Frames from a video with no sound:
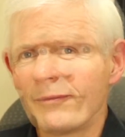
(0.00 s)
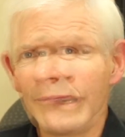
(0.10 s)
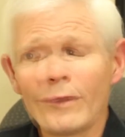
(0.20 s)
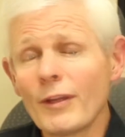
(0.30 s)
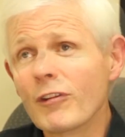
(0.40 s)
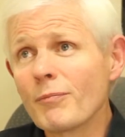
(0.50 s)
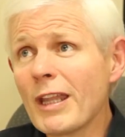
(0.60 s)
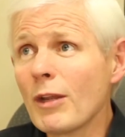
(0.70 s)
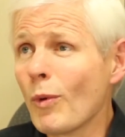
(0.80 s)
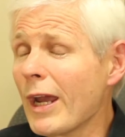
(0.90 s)
By the way, there's
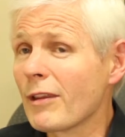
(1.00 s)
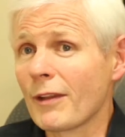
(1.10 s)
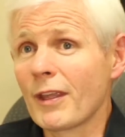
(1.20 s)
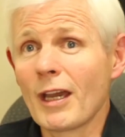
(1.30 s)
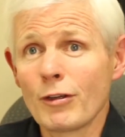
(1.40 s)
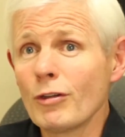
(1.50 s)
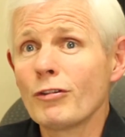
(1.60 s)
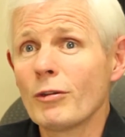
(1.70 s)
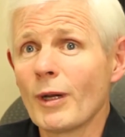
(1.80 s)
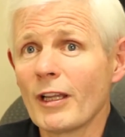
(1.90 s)
many ways I think I
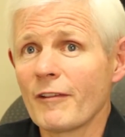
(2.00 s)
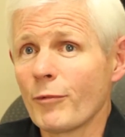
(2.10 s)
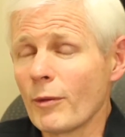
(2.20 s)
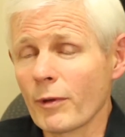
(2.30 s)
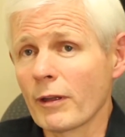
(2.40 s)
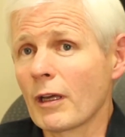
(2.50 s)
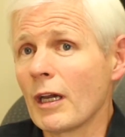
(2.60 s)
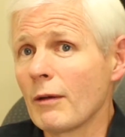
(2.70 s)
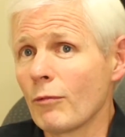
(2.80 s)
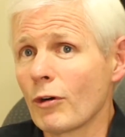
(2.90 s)
could do my life purpose. Like
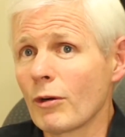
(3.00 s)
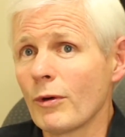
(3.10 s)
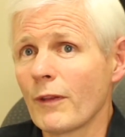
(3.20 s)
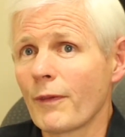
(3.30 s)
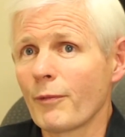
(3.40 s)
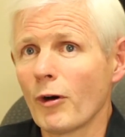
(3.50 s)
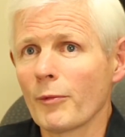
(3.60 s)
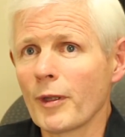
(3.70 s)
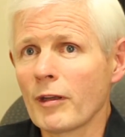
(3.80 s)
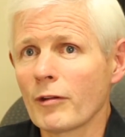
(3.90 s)
I work with
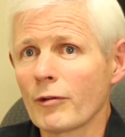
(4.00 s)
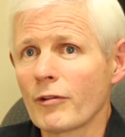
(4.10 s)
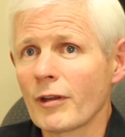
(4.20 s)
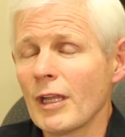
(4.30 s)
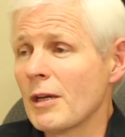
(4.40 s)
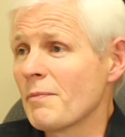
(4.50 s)
small business owners.